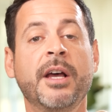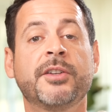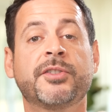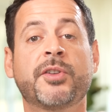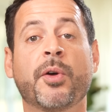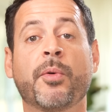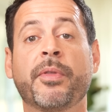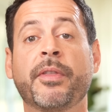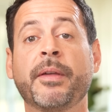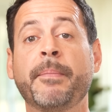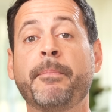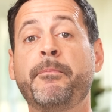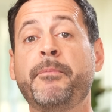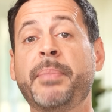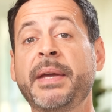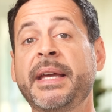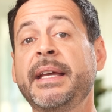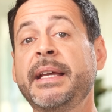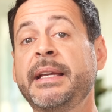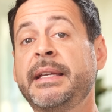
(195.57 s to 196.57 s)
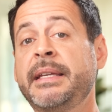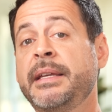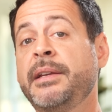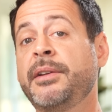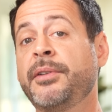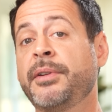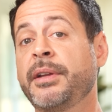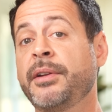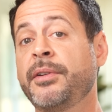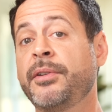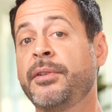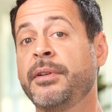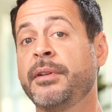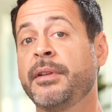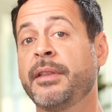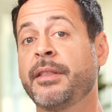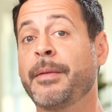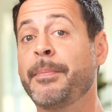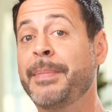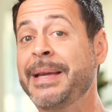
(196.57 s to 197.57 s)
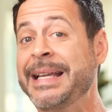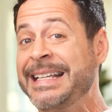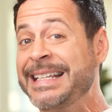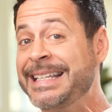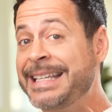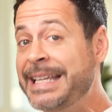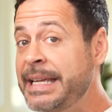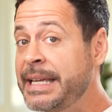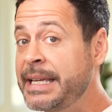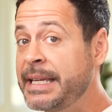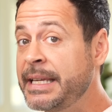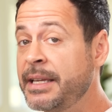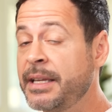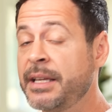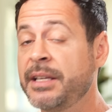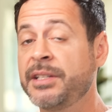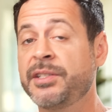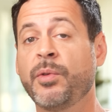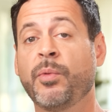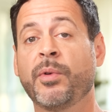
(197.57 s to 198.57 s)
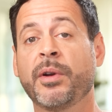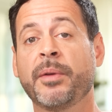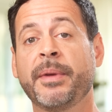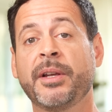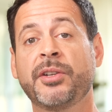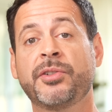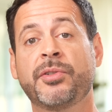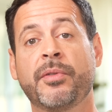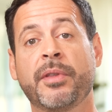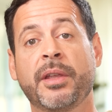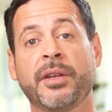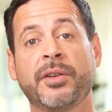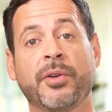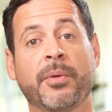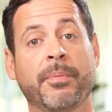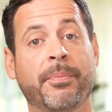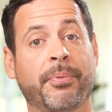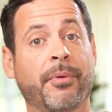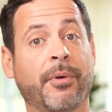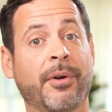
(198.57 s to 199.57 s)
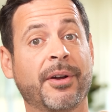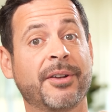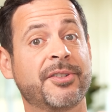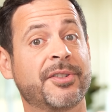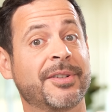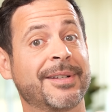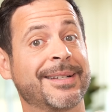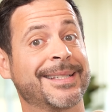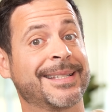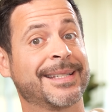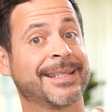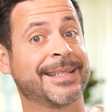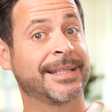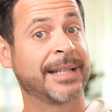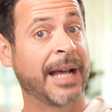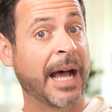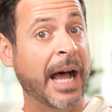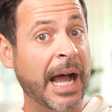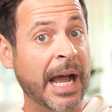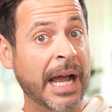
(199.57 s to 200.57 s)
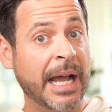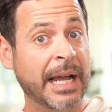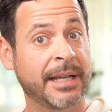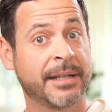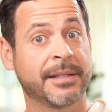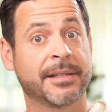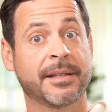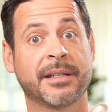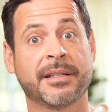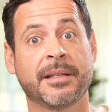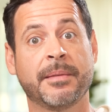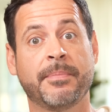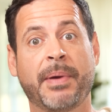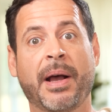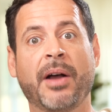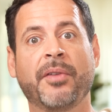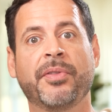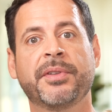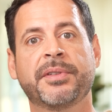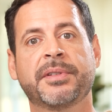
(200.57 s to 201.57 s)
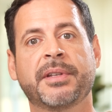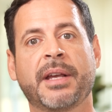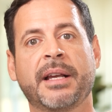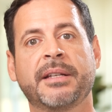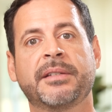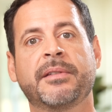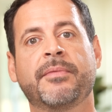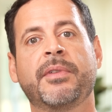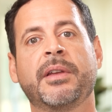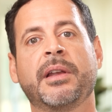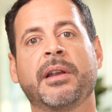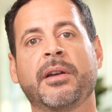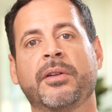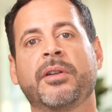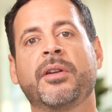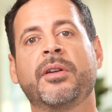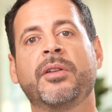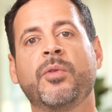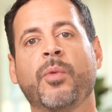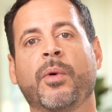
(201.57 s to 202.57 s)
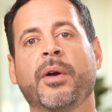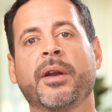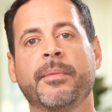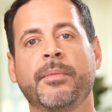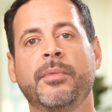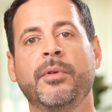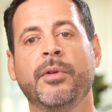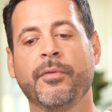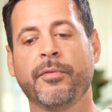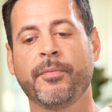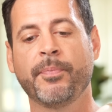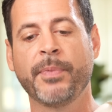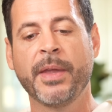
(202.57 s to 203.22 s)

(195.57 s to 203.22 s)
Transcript: So the big key here, the big key is you wanna make sure that your brush size is about the size of the area you wanna move.